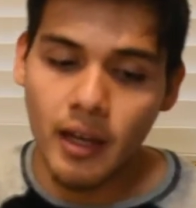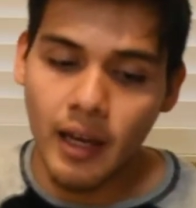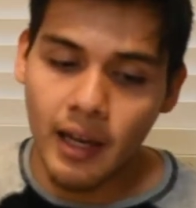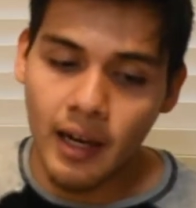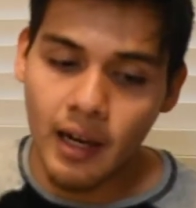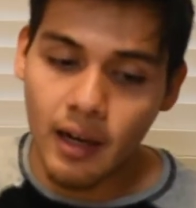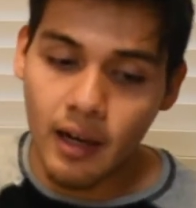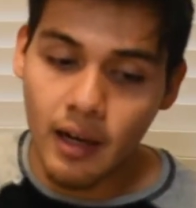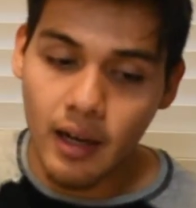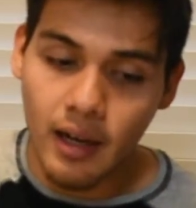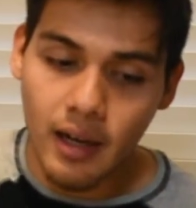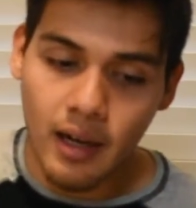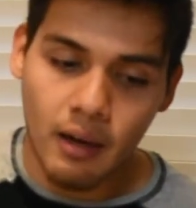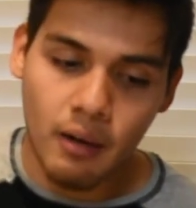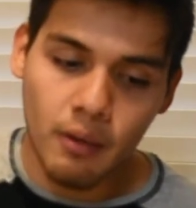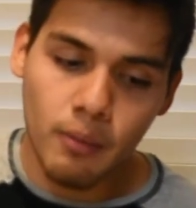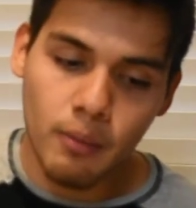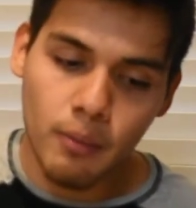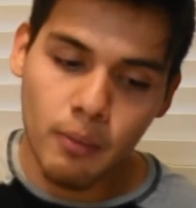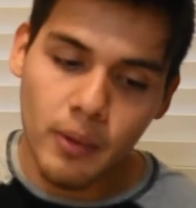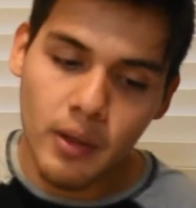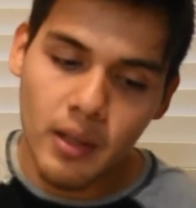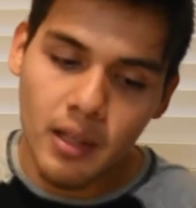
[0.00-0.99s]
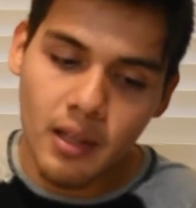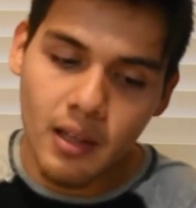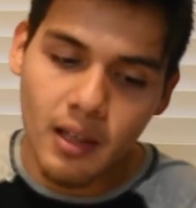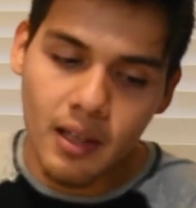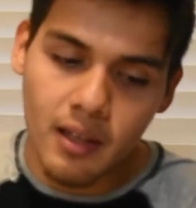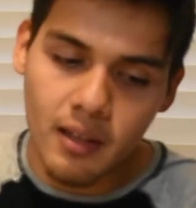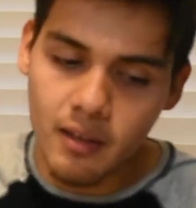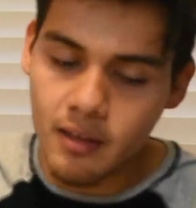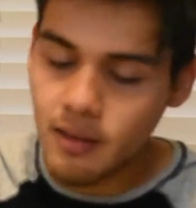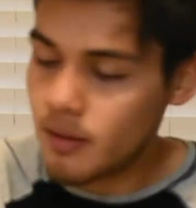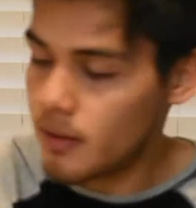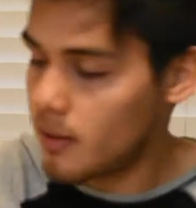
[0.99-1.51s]
And I really
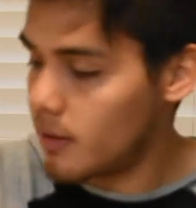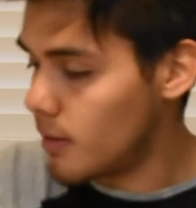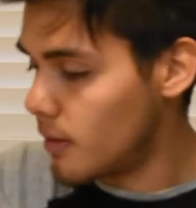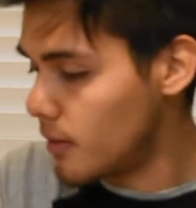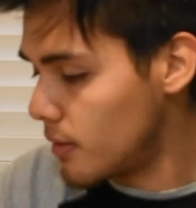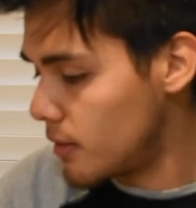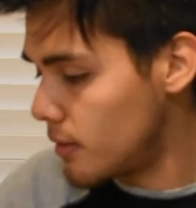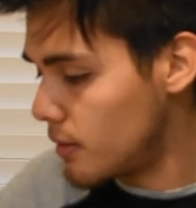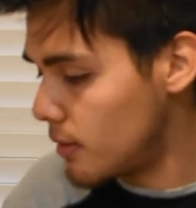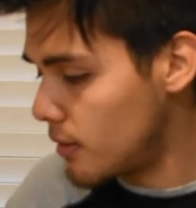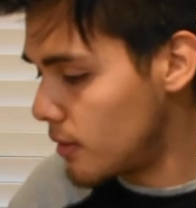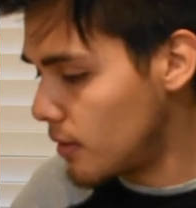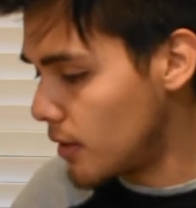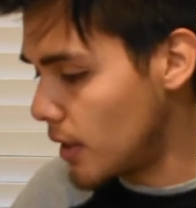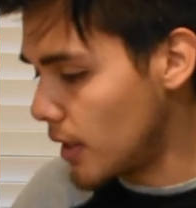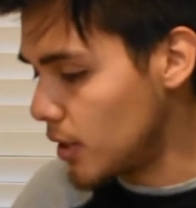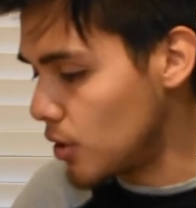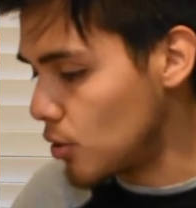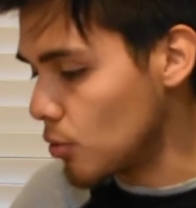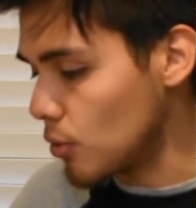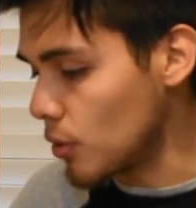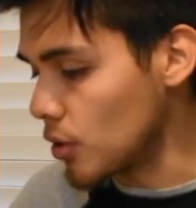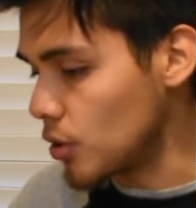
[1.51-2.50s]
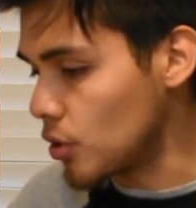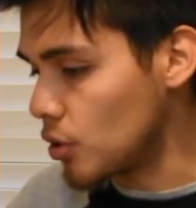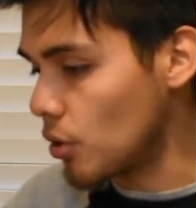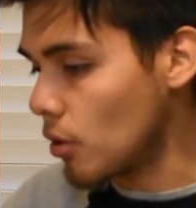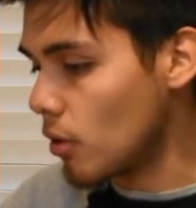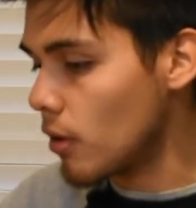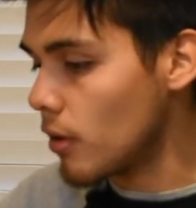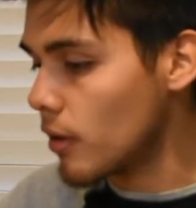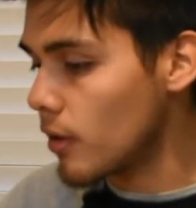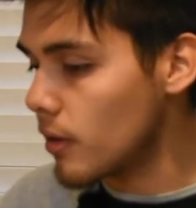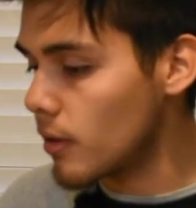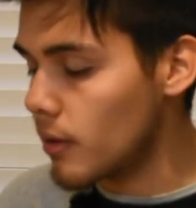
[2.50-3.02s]
like they drew a
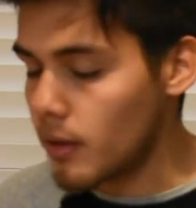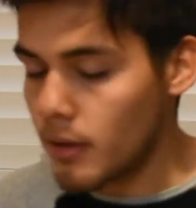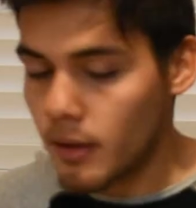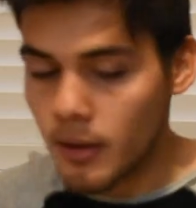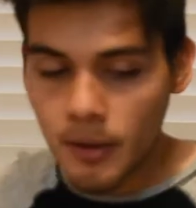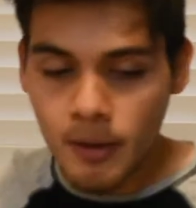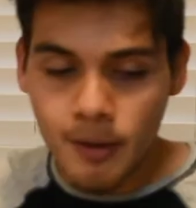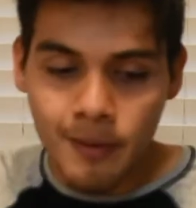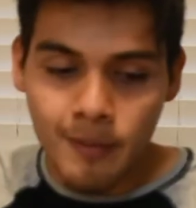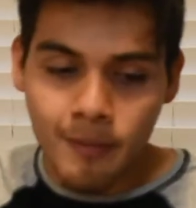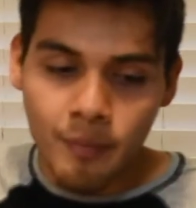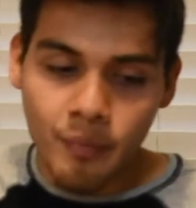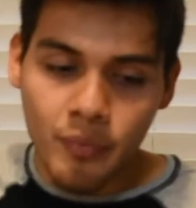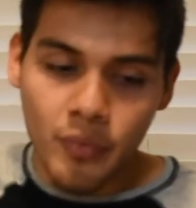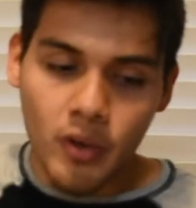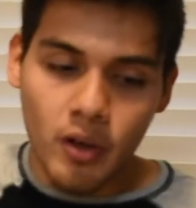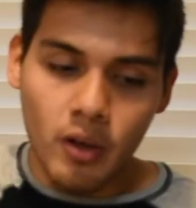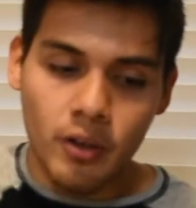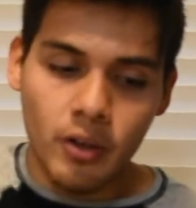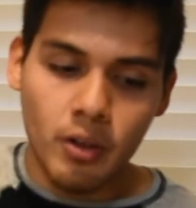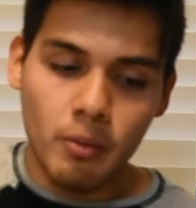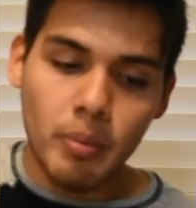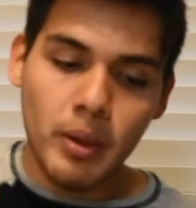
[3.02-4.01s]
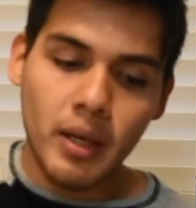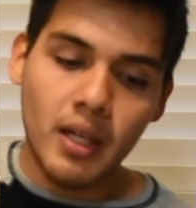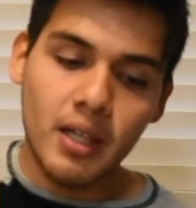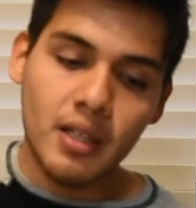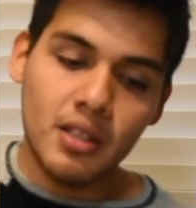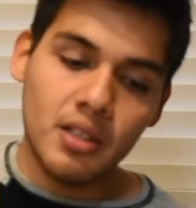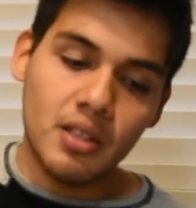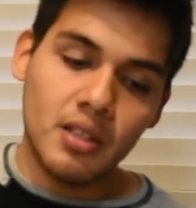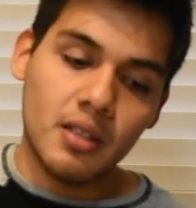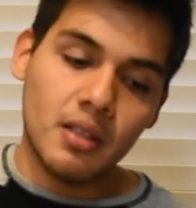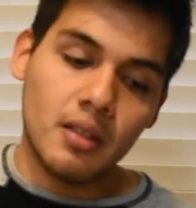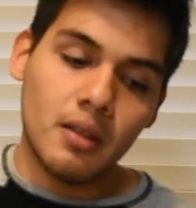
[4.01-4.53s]
chart on the page
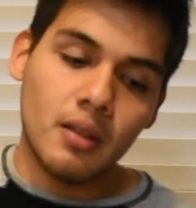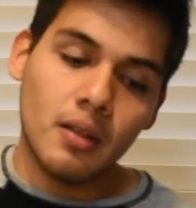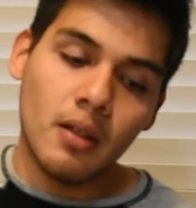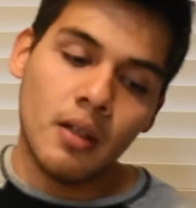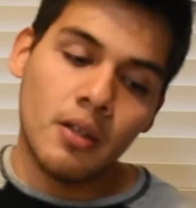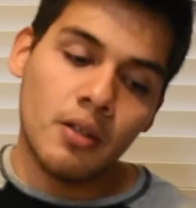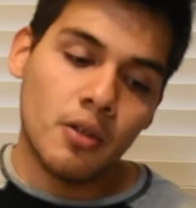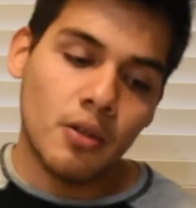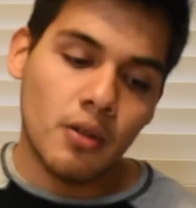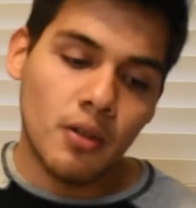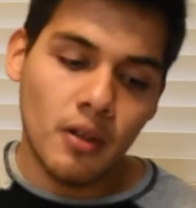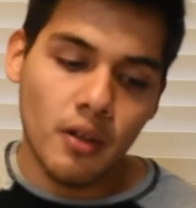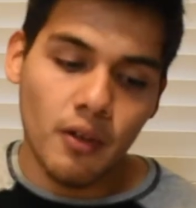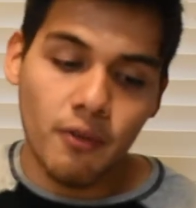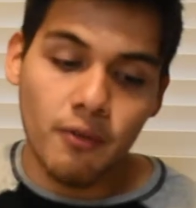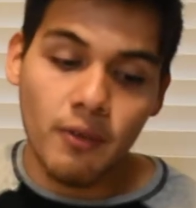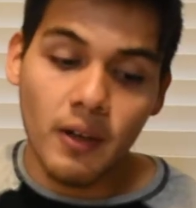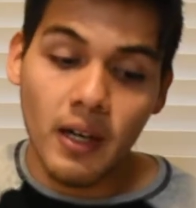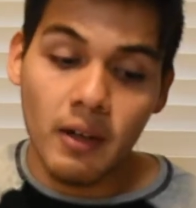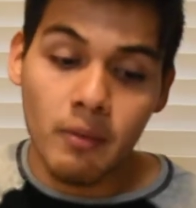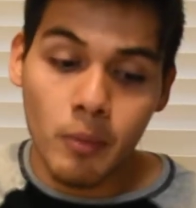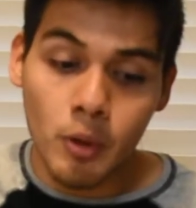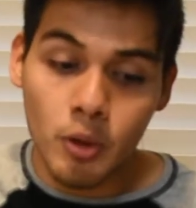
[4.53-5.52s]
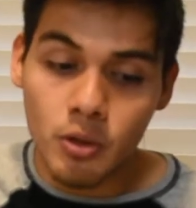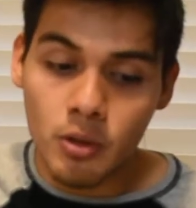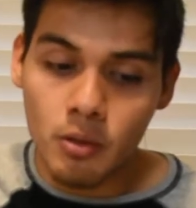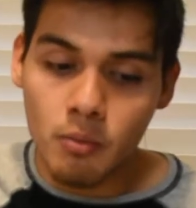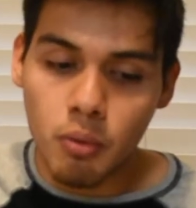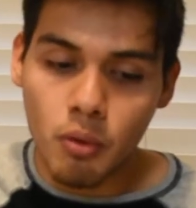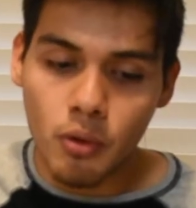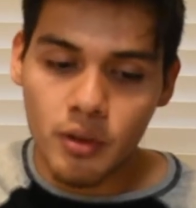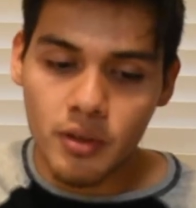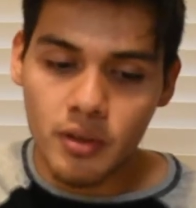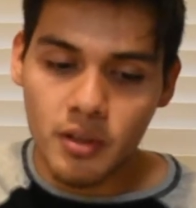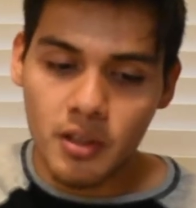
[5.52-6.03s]
and under the 5 most
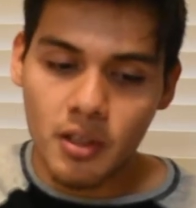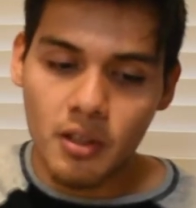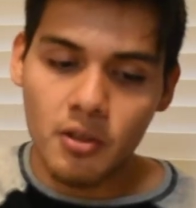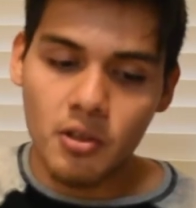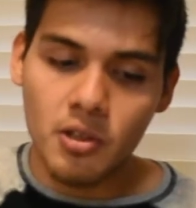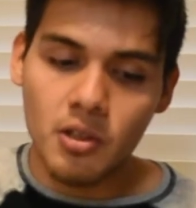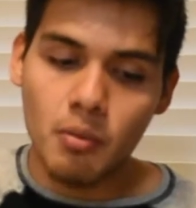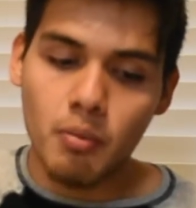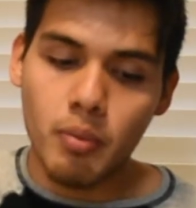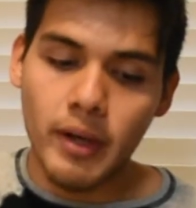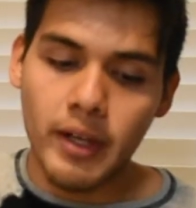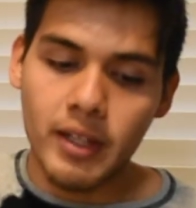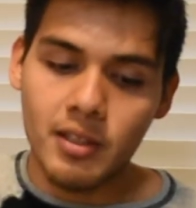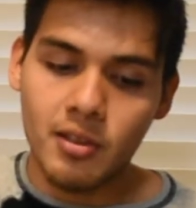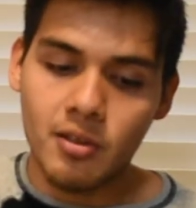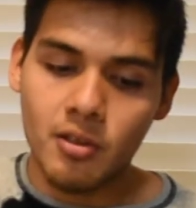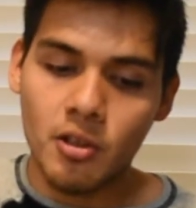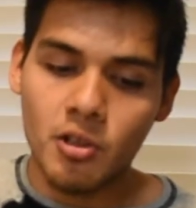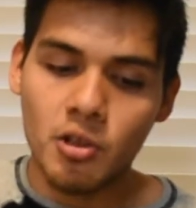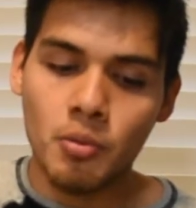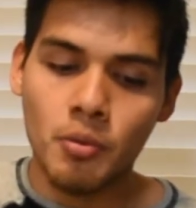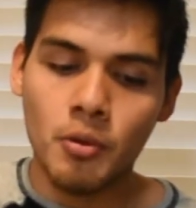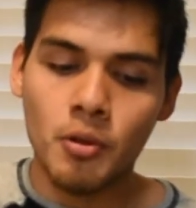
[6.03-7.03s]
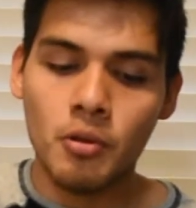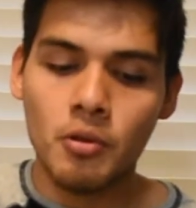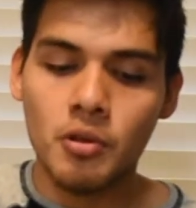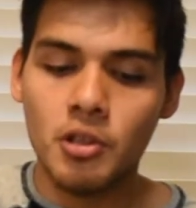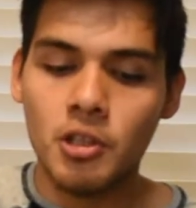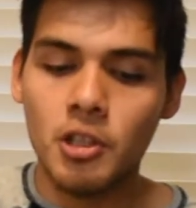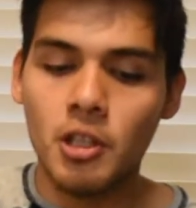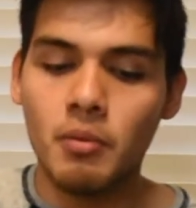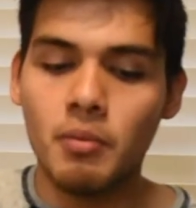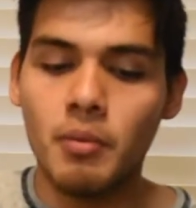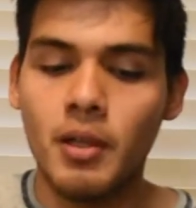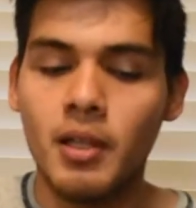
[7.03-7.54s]
important skills to practice
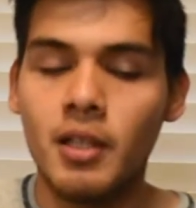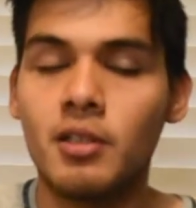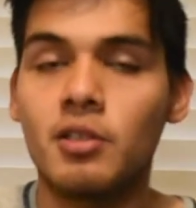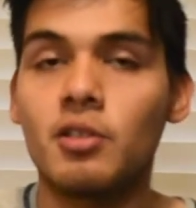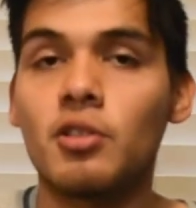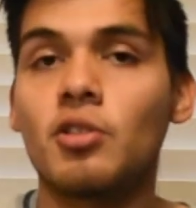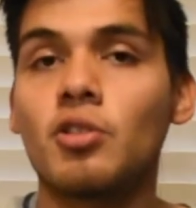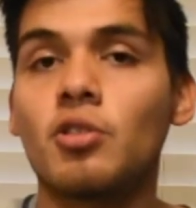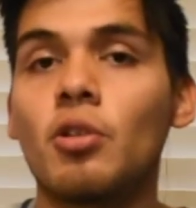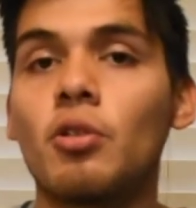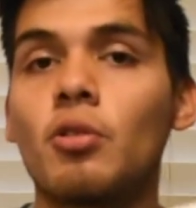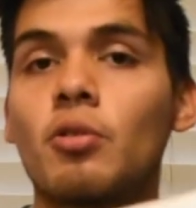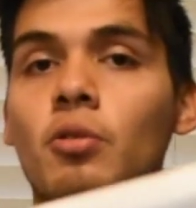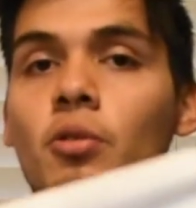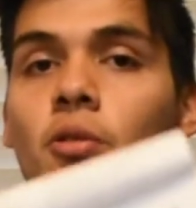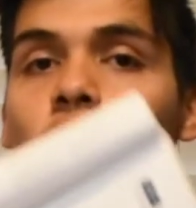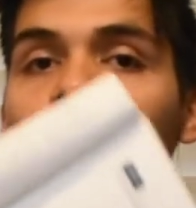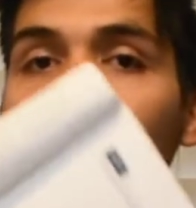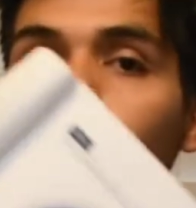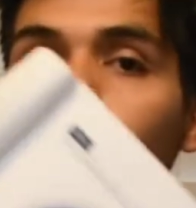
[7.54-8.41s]
entrepreneurship, and it's a circle